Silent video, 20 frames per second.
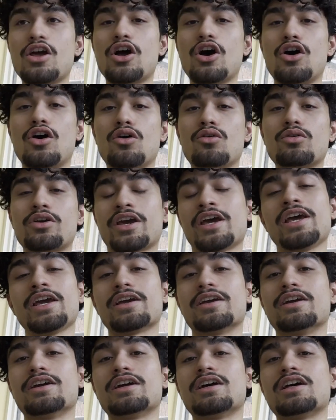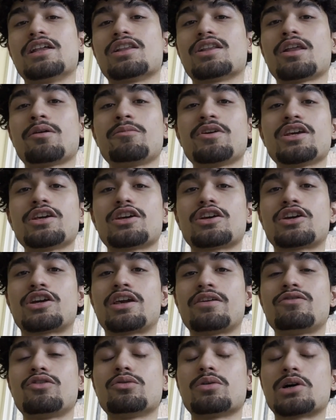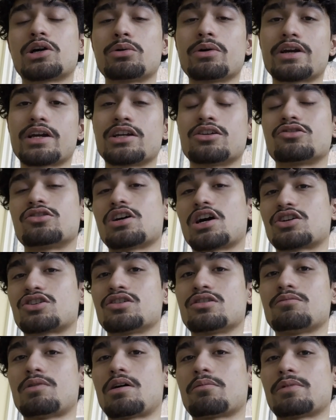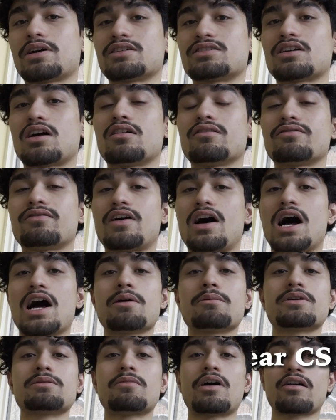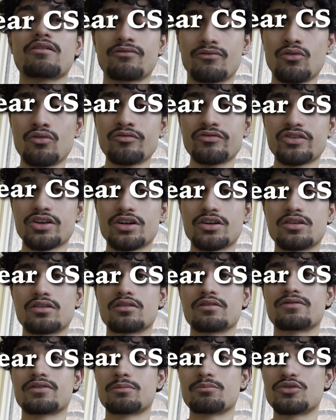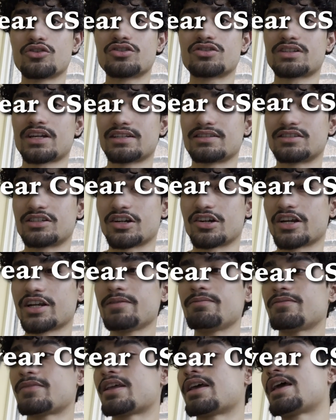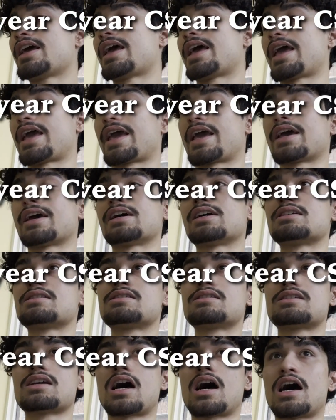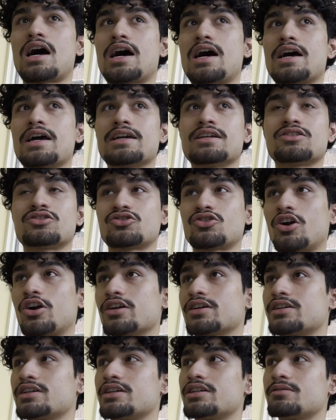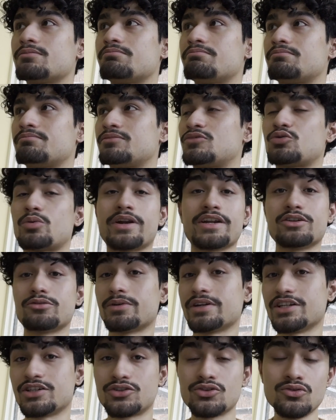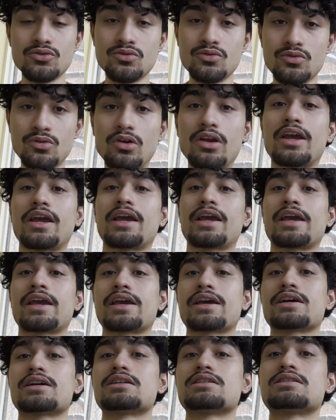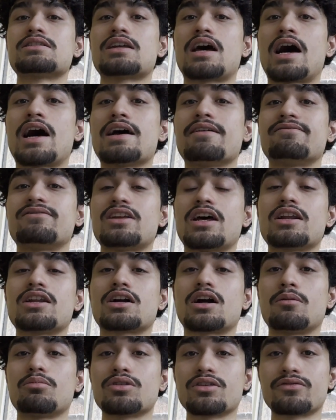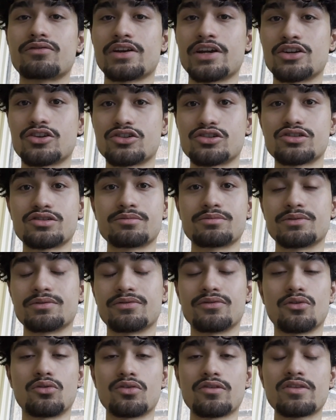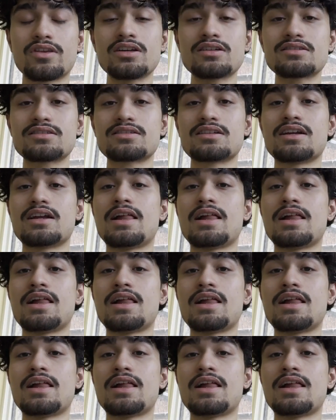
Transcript: Okay, let me give you a quick introduction about myself. I'm in my 4th year of computer science degree, and I started in 2022, and I've done a couple of internships before this,